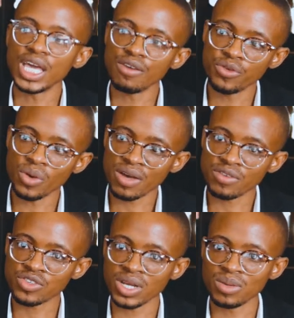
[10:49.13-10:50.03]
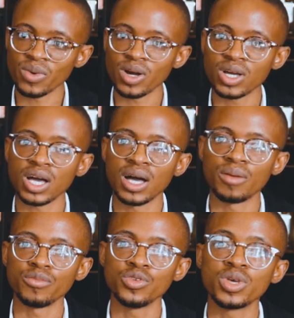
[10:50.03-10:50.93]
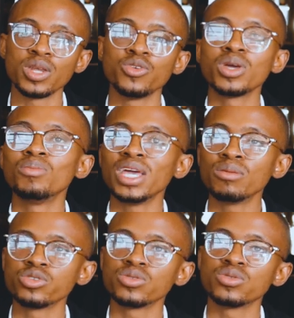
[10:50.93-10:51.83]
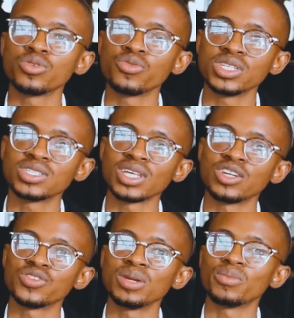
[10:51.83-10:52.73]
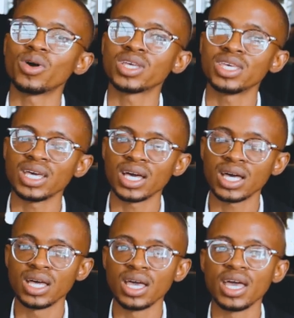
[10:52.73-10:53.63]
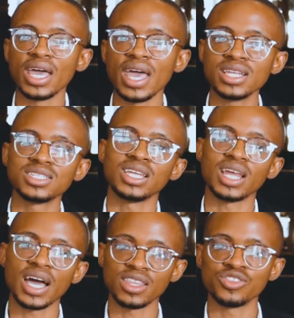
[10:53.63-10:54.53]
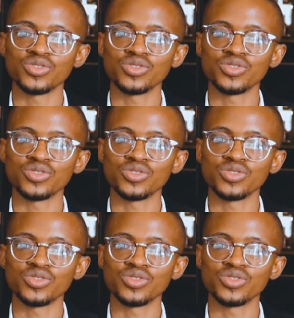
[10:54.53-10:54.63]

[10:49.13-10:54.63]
if you have a trademark, um, you can you can be able to, to, register a trademark here and in other